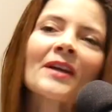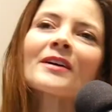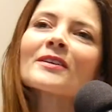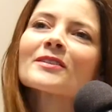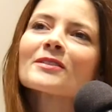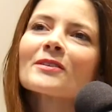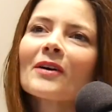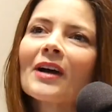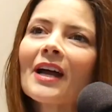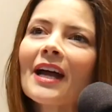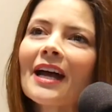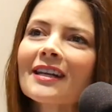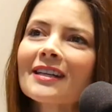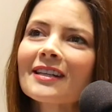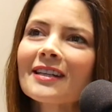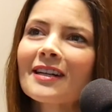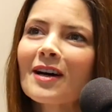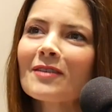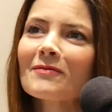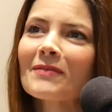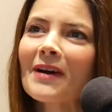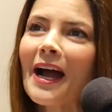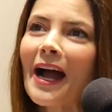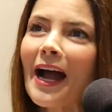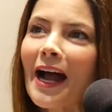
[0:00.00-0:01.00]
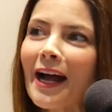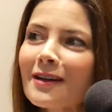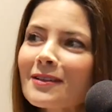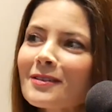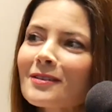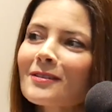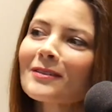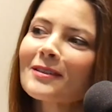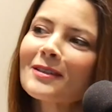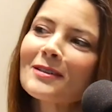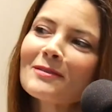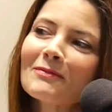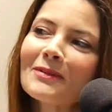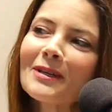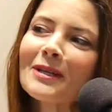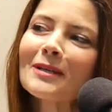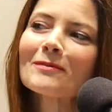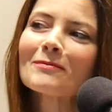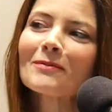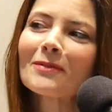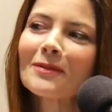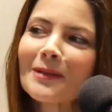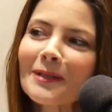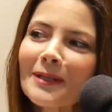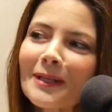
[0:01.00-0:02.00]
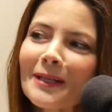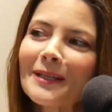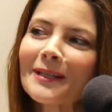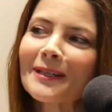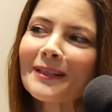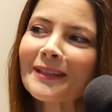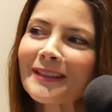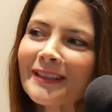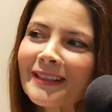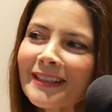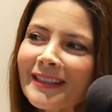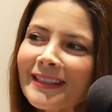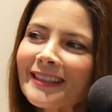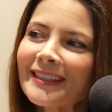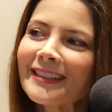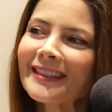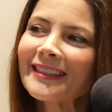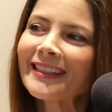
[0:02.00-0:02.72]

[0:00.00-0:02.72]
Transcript: So I ended up actually being pretty good.